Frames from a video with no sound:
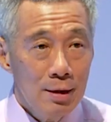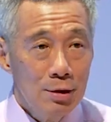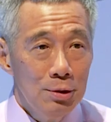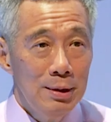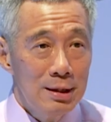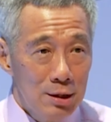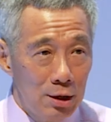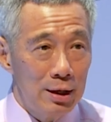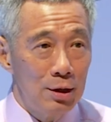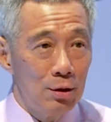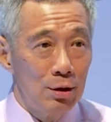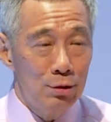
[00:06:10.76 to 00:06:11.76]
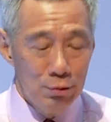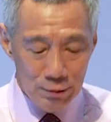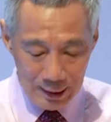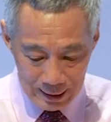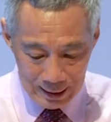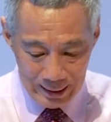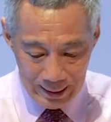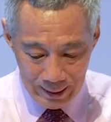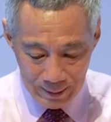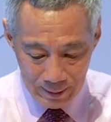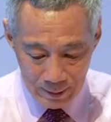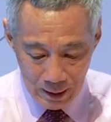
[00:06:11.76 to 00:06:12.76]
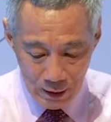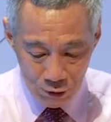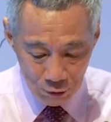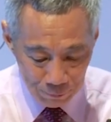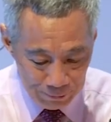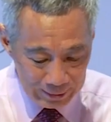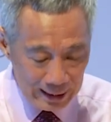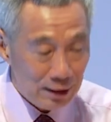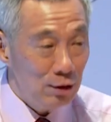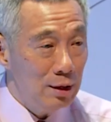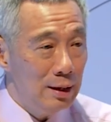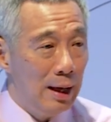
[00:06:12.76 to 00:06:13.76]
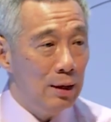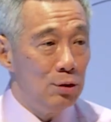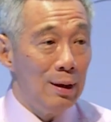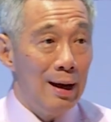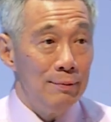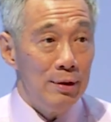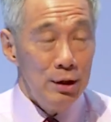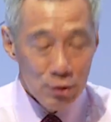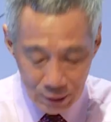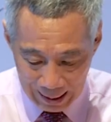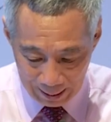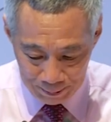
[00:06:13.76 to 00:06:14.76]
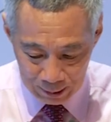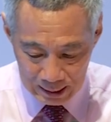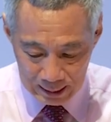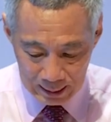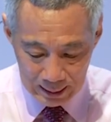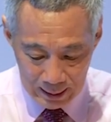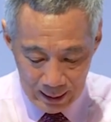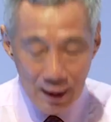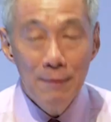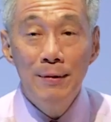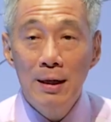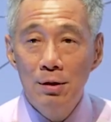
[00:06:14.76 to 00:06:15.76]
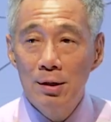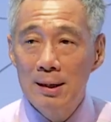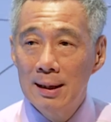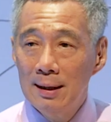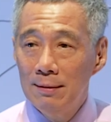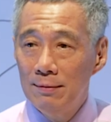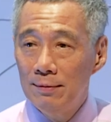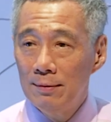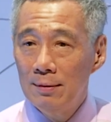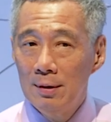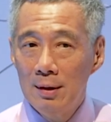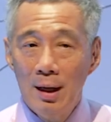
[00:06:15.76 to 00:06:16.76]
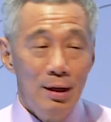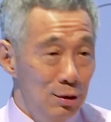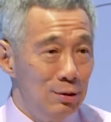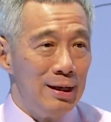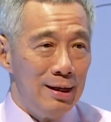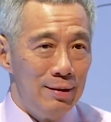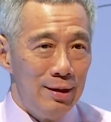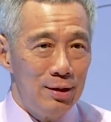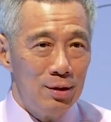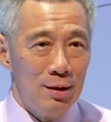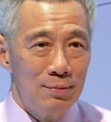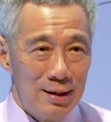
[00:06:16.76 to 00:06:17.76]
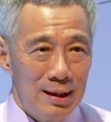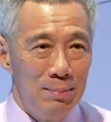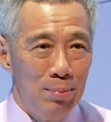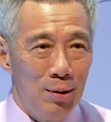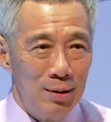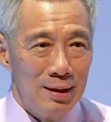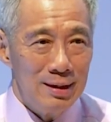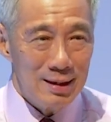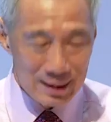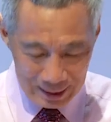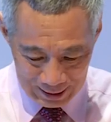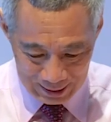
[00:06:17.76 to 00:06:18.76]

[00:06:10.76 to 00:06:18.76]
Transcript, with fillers: So it's not at all too early to fit out and to have a new campus fit to serve the new generation of Singaporeans.